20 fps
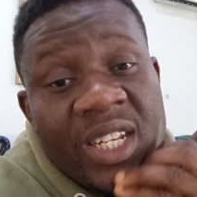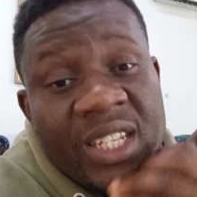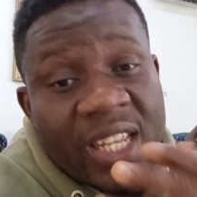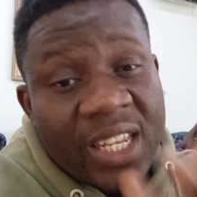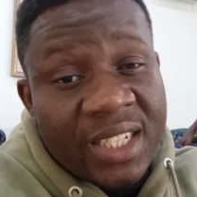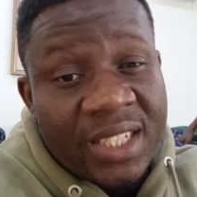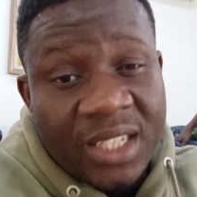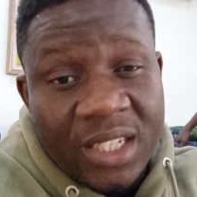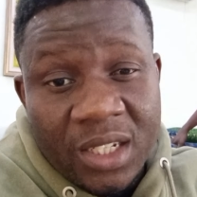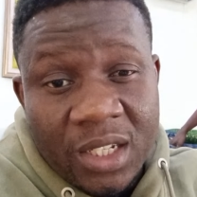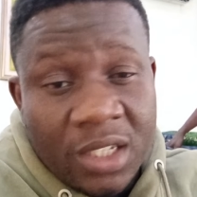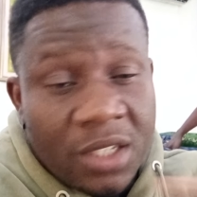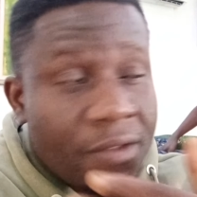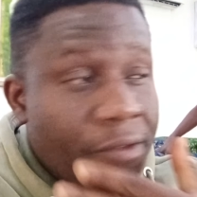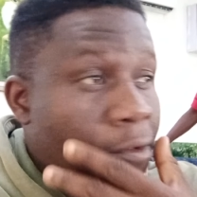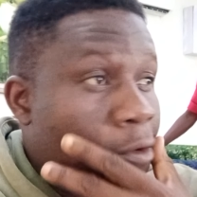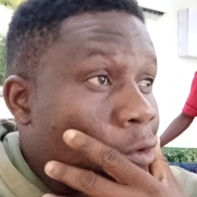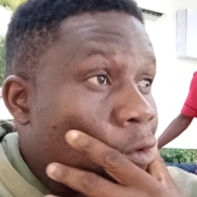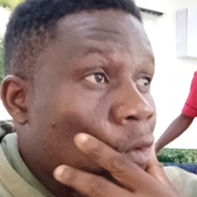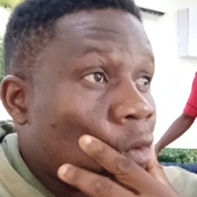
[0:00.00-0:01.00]
Testing this
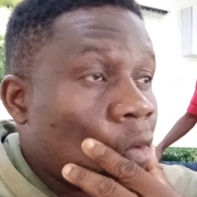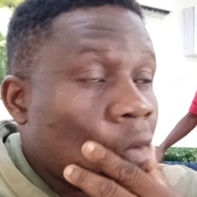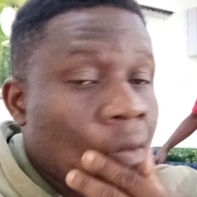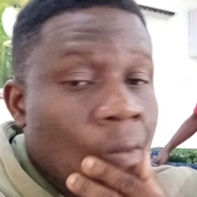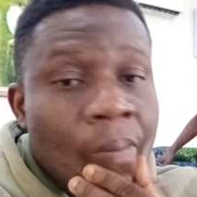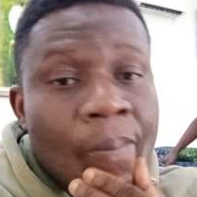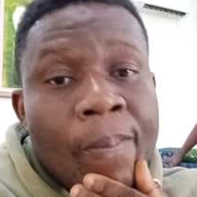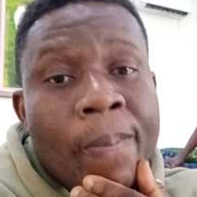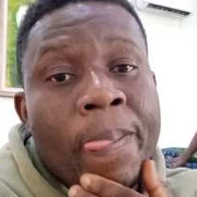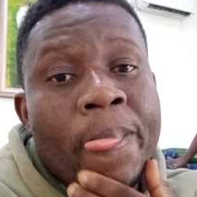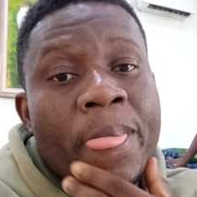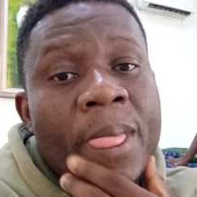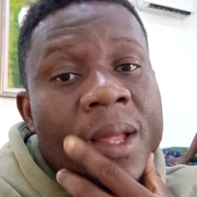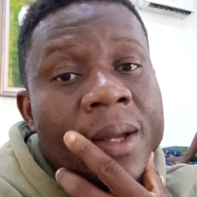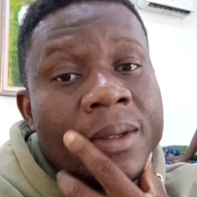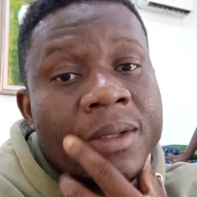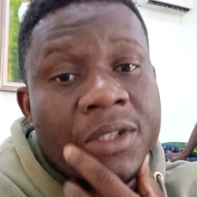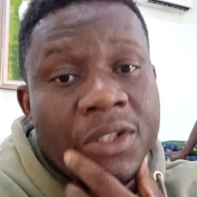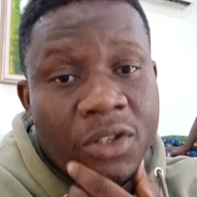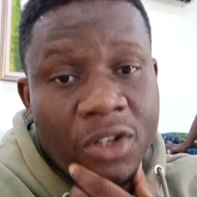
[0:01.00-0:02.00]
phone,
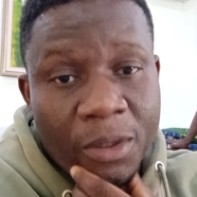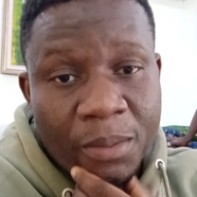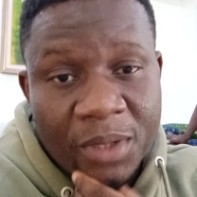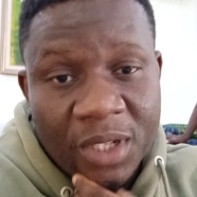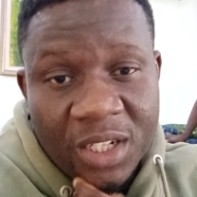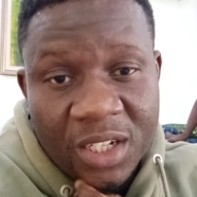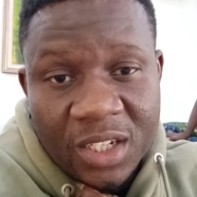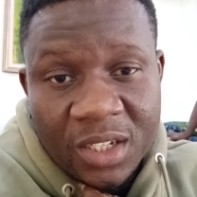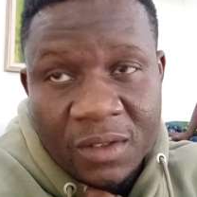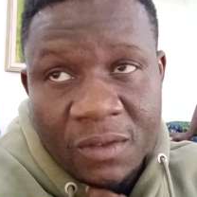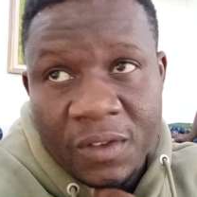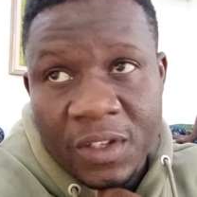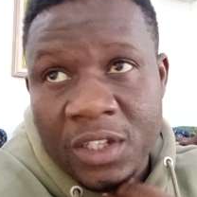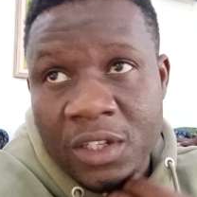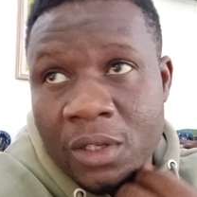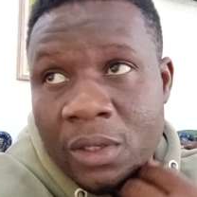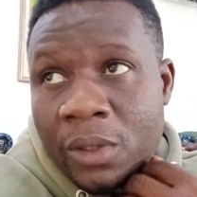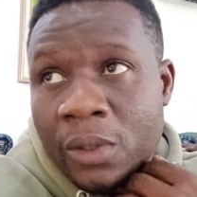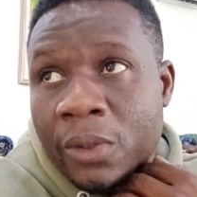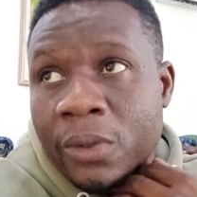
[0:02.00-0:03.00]
scripting this
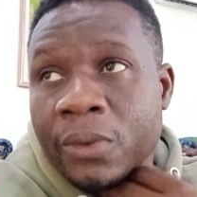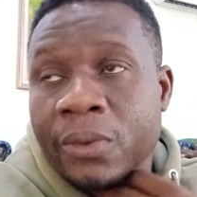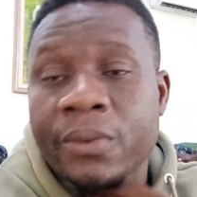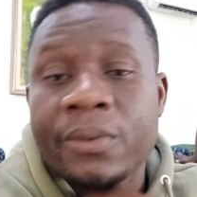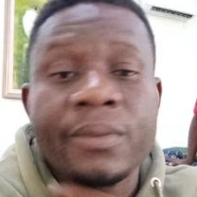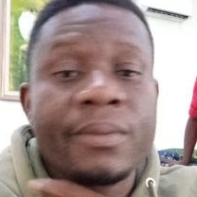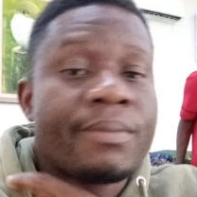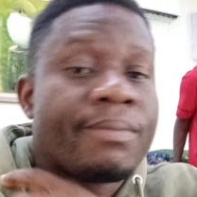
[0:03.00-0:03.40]
video,